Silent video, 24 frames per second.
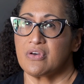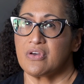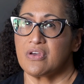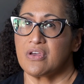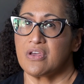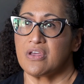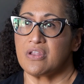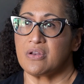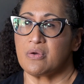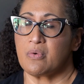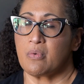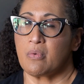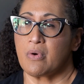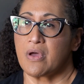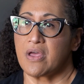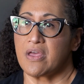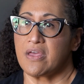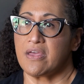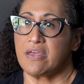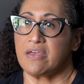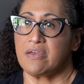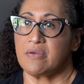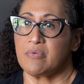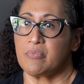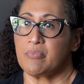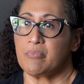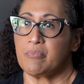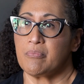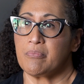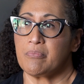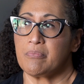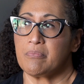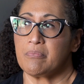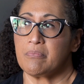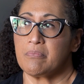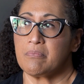in a way
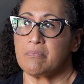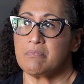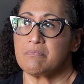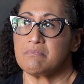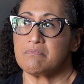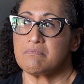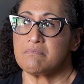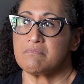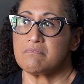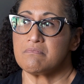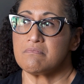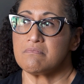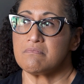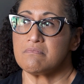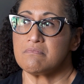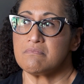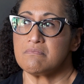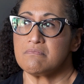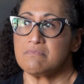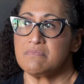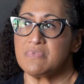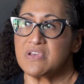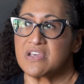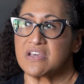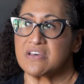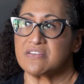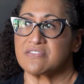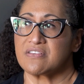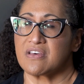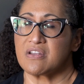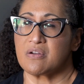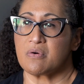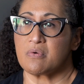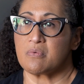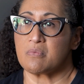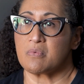because I
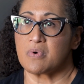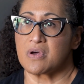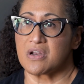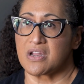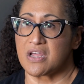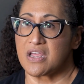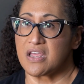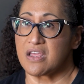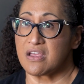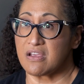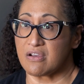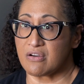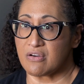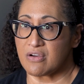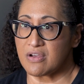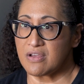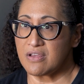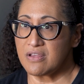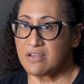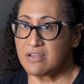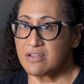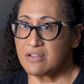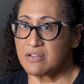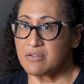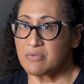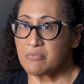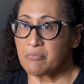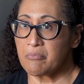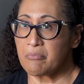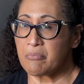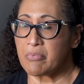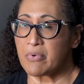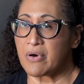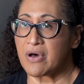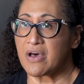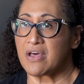don't want to hear it,
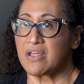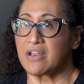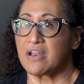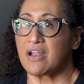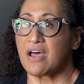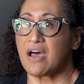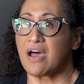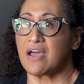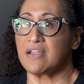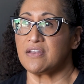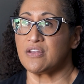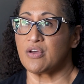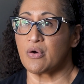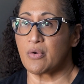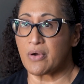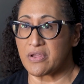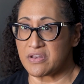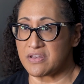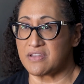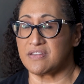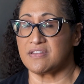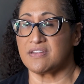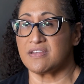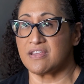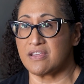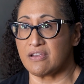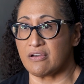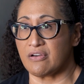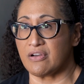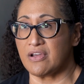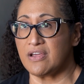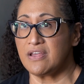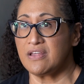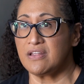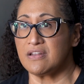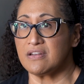but I know I need to hear
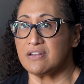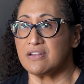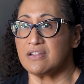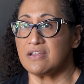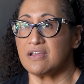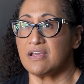it.